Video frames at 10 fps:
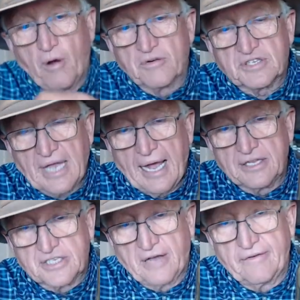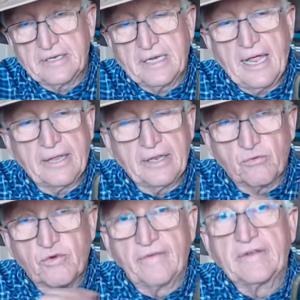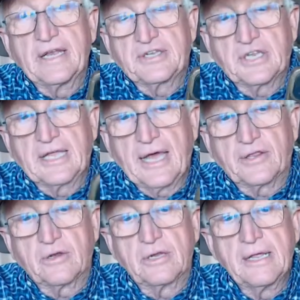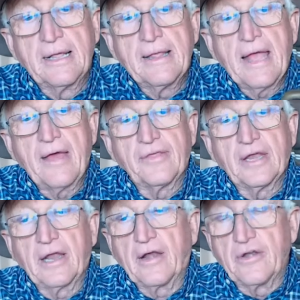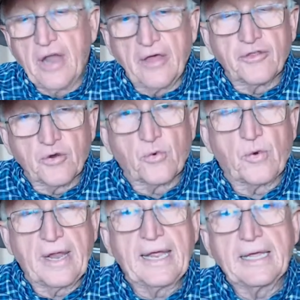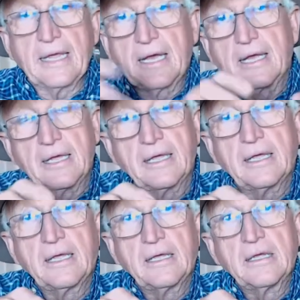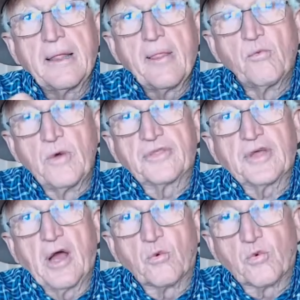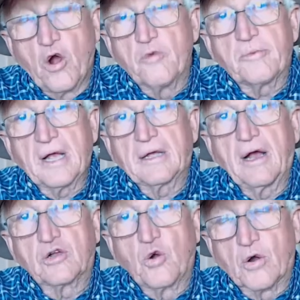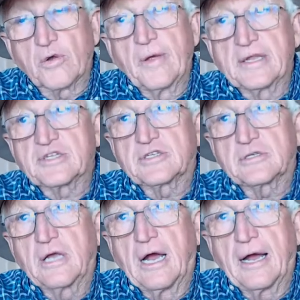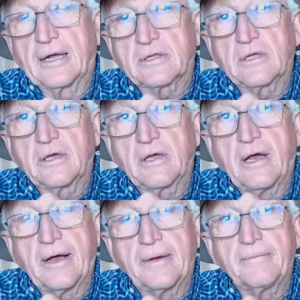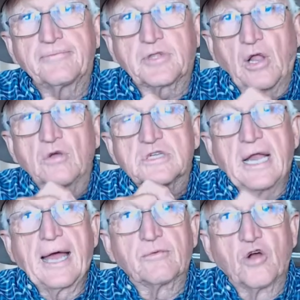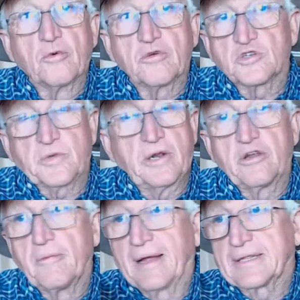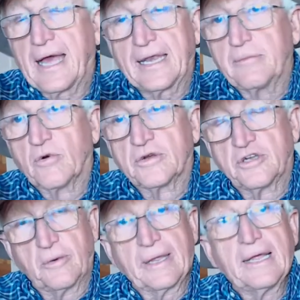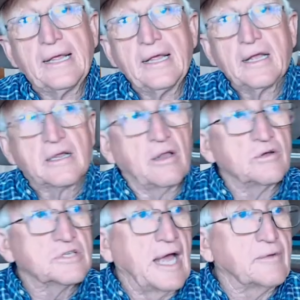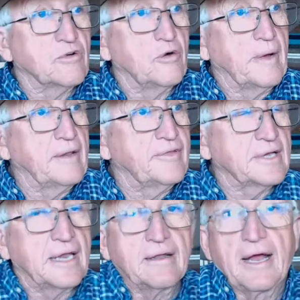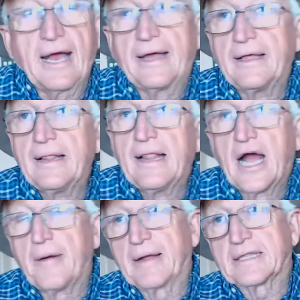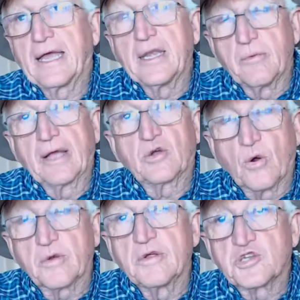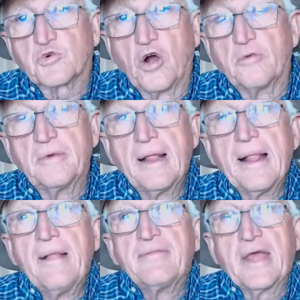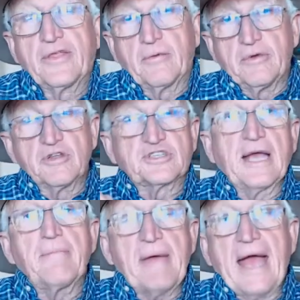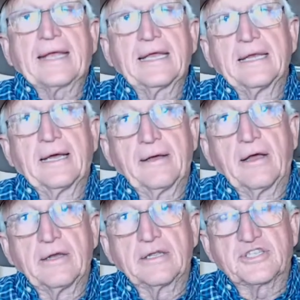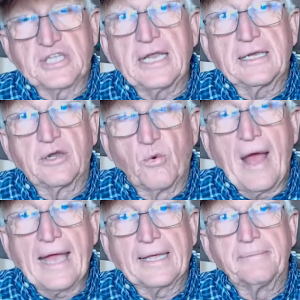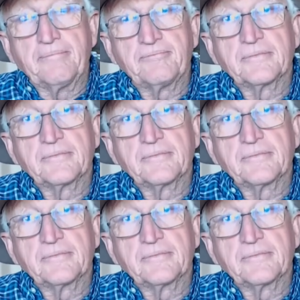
both sides of it, and then riveted together. And then another ring with a rope, a, quarter inch uh, uh, clothesline rope. Of course, we don't hear about that anymore, do we? Clothesline rope. I didn't think I did. Ah, how about that? Anyway, quarter inch rope and then when you sat back in the on the seat in the wagon,